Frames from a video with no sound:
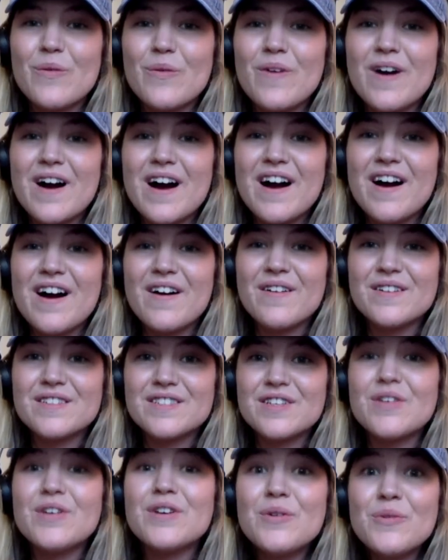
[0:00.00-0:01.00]
Wow.
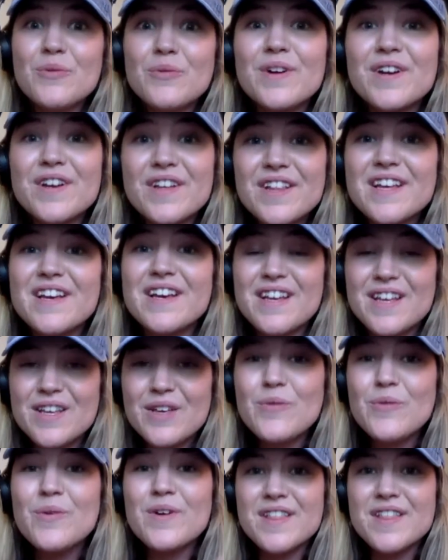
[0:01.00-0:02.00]
So you
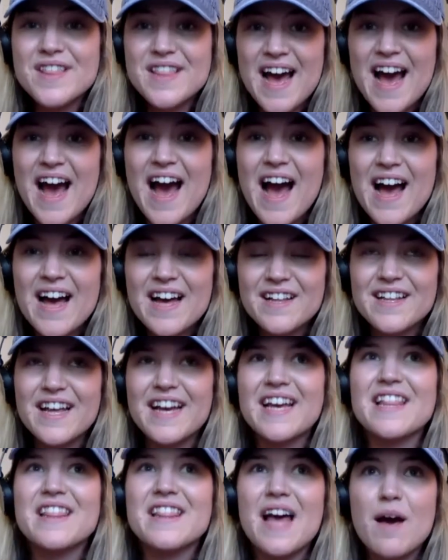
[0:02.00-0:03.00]
were that
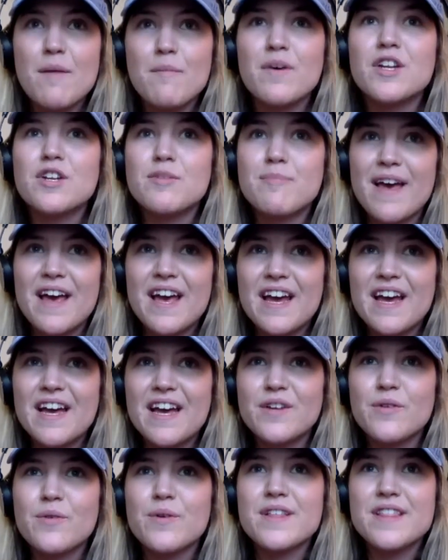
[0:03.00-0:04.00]
like in that much
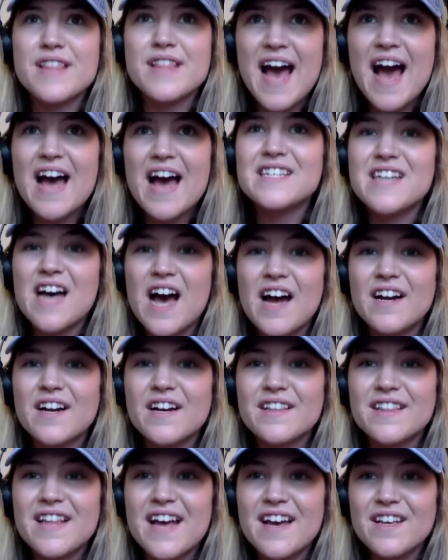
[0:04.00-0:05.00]
pain, you were that
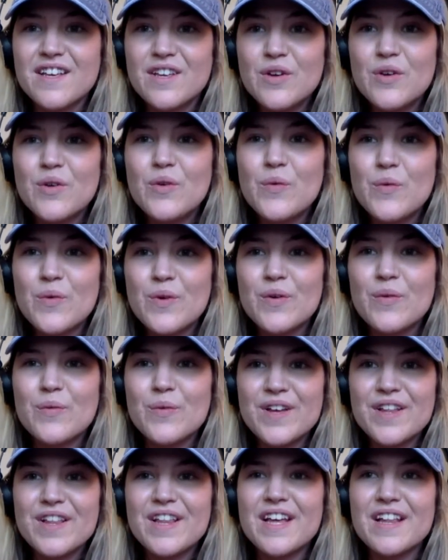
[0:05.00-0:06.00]
tired that you were
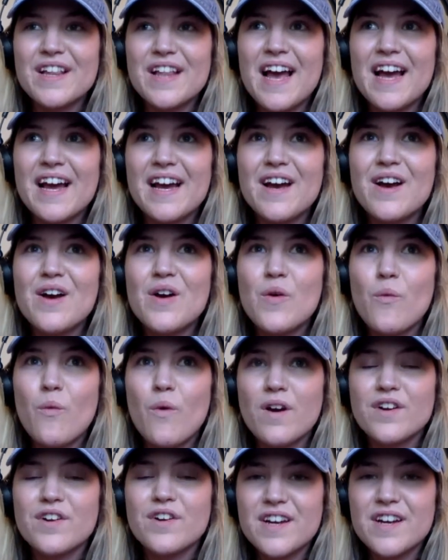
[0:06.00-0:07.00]
really like
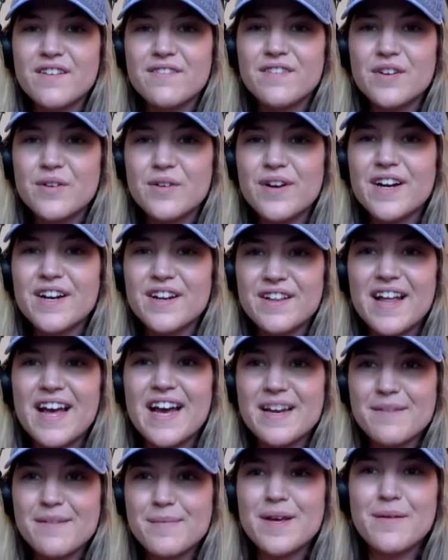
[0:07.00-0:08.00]
wondering if you were gonna
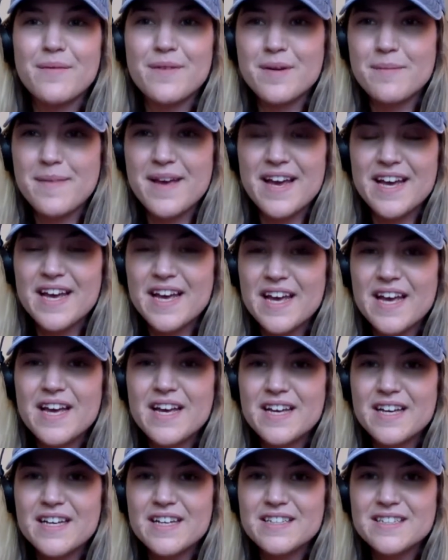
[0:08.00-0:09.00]
like be able to make
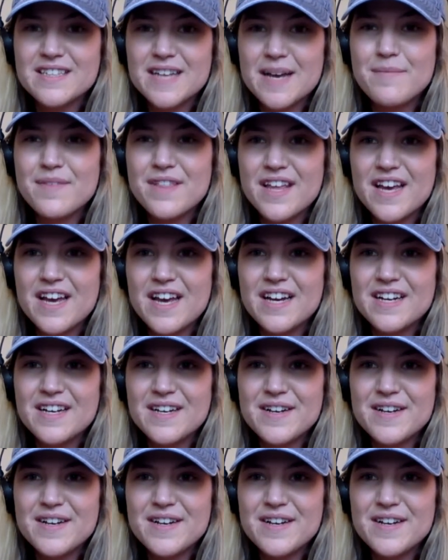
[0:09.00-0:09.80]
it type thing.